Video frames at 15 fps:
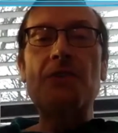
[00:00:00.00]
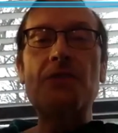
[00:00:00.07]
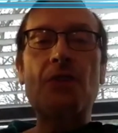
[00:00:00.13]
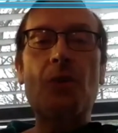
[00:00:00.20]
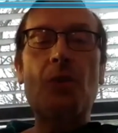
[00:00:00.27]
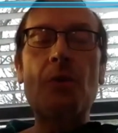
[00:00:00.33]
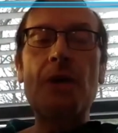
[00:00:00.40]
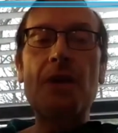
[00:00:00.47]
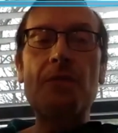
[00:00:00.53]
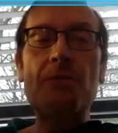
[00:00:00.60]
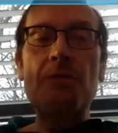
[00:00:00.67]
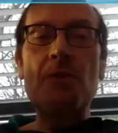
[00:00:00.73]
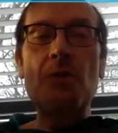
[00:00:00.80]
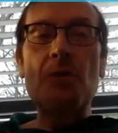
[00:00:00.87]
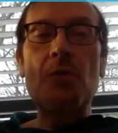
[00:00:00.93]
So and
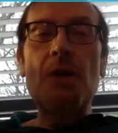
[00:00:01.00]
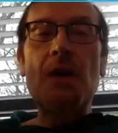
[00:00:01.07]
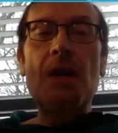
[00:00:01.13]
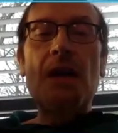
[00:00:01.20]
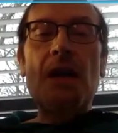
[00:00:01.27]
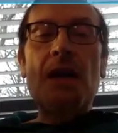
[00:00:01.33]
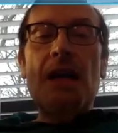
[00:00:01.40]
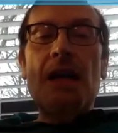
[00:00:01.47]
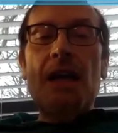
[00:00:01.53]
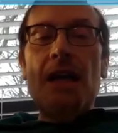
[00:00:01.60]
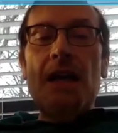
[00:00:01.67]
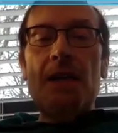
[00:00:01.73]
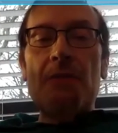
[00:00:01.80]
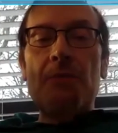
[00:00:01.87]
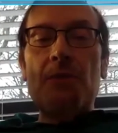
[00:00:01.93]

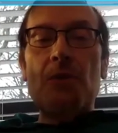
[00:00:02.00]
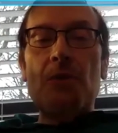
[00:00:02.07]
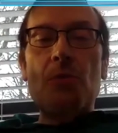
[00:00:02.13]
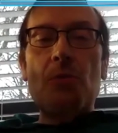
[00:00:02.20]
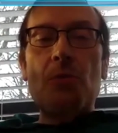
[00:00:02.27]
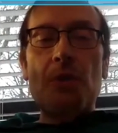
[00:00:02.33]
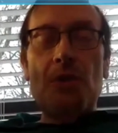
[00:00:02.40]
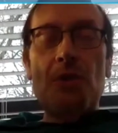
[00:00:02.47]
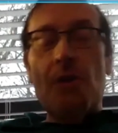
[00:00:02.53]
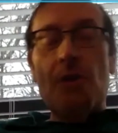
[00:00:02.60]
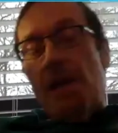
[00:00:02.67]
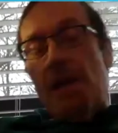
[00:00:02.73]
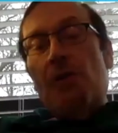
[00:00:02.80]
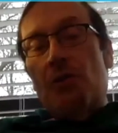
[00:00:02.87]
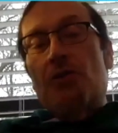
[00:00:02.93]

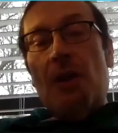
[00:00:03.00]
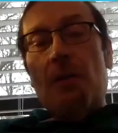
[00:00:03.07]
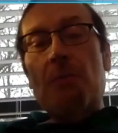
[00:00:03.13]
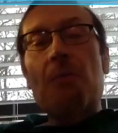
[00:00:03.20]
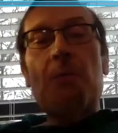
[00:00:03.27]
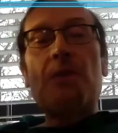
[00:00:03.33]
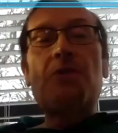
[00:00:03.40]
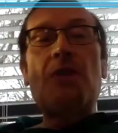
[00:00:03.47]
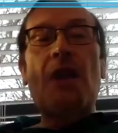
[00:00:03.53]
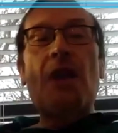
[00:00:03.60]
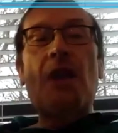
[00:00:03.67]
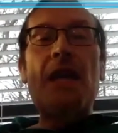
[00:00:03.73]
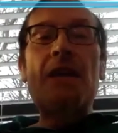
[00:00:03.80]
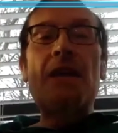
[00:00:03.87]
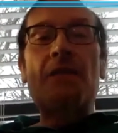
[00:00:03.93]
you seem to be
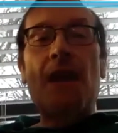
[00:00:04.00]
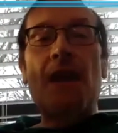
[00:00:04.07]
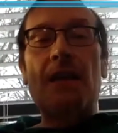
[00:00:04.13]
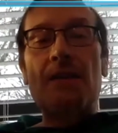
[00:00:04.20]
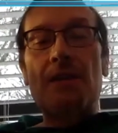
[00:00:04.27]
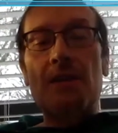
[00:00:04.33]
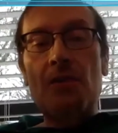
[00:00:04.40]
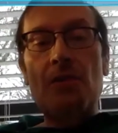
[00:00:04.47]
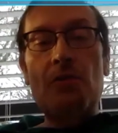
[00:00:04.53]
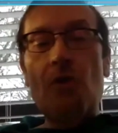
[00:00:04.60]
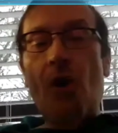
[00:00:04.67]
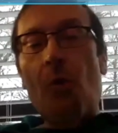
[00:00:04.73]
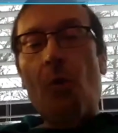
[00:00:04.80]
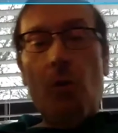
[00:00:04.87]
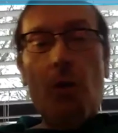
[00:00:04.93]
saying that you
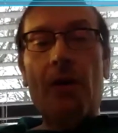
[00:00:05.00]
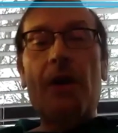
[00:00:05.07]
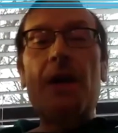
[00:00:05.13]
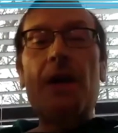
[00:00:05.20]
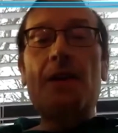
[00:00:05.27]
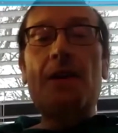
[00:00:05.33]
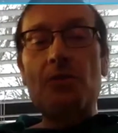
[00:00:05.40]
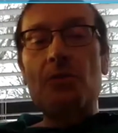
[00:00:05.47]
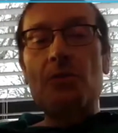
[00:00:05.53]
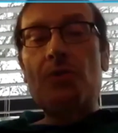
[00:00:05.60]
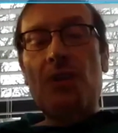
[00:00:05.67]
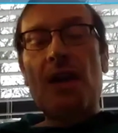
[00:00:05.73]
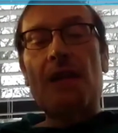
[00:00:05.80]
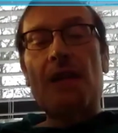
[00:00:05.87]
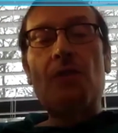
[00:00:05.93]
don't worry, as you
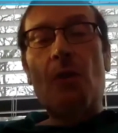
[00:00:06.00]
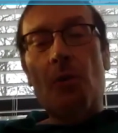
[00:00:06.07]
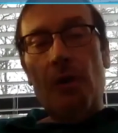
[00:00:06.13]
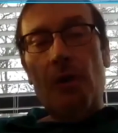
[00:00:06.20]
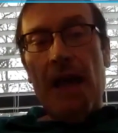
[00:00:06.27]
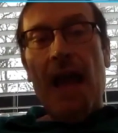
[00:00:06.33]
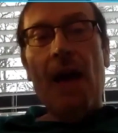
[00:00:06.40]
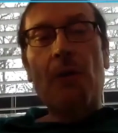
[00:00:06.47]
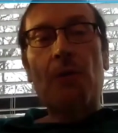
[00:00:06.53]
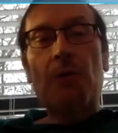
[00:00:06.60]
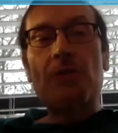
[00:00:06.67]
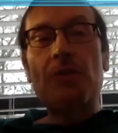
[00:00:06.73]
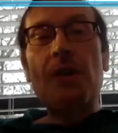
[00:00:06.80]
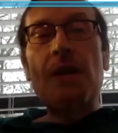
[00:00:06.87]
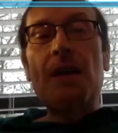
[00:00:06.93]
said, you don't
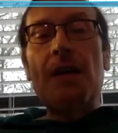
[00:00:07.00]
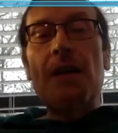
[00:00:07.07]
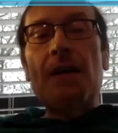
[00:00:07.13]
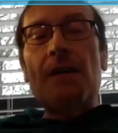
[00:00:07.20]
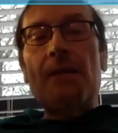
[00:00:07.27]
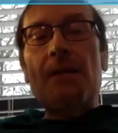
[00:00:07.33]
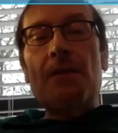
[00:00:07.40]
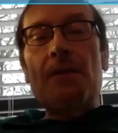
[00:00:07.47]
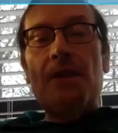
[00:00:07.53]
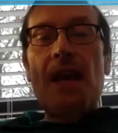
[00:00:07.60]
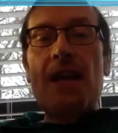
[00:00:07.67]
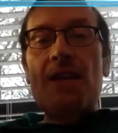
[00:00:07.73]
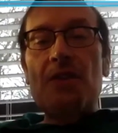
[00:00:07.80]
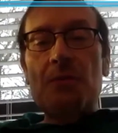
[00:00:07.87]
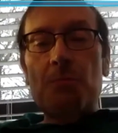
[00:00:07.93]
count the
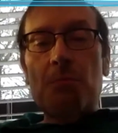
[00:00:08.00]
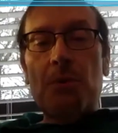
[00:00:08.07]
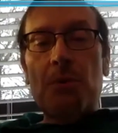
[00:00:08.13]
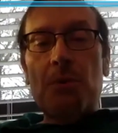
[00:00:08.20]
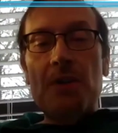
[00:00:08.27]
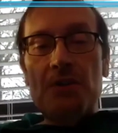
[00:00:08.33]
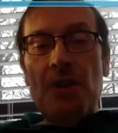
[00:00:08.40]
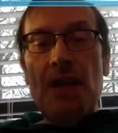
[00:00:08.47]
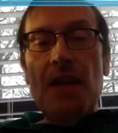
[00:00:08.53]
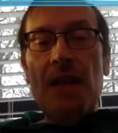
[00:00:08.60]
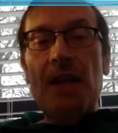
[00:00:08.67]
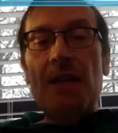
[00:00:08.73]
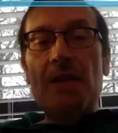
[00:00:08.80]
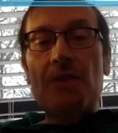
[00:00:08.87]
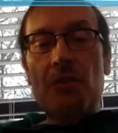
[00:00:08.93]
days
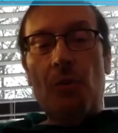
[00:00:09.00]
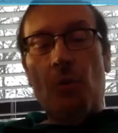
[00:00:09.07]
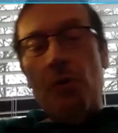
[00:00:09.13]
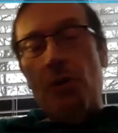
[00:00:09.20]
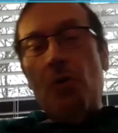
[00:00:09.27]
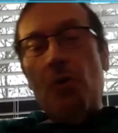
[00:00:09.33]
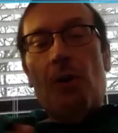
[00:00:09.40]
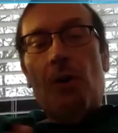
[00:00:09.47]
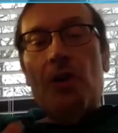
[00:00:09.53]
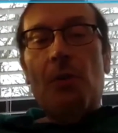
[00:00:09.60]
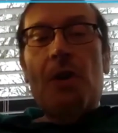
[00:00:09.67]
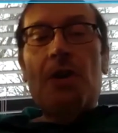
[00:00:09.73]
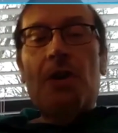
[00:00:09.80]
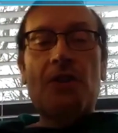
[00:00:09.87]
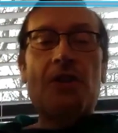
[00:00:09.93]
preceding. So you were a
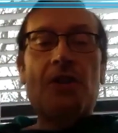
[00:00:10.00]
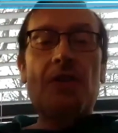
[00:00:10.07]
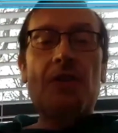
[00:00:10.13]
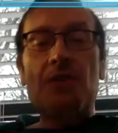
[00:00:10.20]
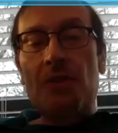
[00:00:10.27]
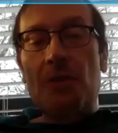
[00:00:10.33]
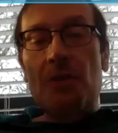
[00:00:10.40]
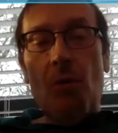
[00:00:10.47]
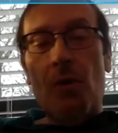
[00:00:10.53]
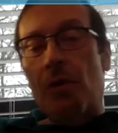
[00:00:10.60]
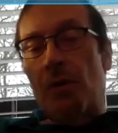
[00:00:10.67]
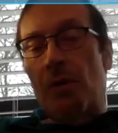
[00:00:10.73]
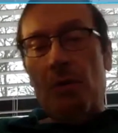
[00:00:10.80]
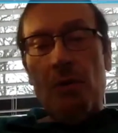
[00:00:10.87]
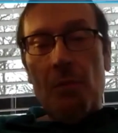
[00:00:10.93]
U.S. citizen
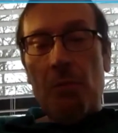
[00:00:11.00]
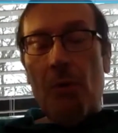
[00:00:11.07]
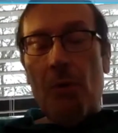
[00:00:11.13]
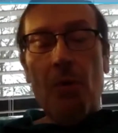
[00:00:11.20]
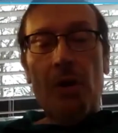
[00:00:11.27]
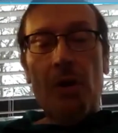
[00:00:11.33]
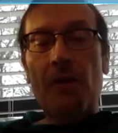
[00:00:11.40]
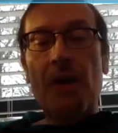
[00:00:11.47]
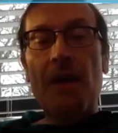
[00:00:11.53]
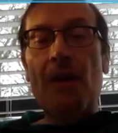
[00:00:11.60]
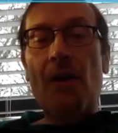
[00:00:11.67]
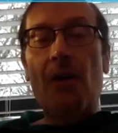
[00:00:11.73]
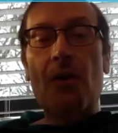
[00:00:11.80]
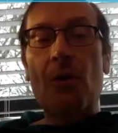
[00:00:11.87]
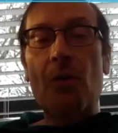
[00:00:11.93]
or a green
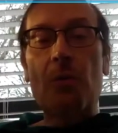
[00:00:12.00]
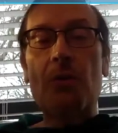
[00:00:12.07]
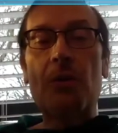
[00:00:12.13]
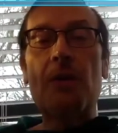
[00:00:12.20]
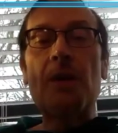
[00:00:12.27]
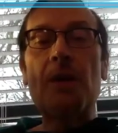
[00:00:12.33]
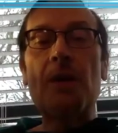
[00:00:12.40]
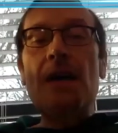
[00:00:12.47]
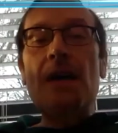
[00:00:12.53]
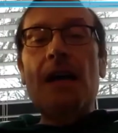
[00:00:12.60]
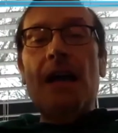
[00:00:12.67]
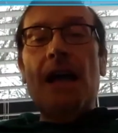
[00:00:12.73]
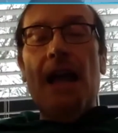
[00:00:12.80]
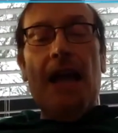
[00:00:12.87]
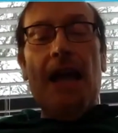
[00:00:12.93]
card holder,
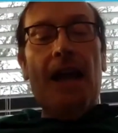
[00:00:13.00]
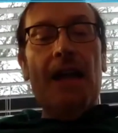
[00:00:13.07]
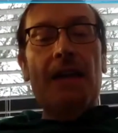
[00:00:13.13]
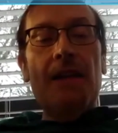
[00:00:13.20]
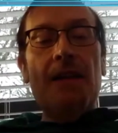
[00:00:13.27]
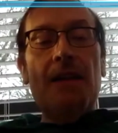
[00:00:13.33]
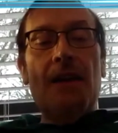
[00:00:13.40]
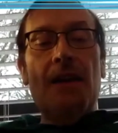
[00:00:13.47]
and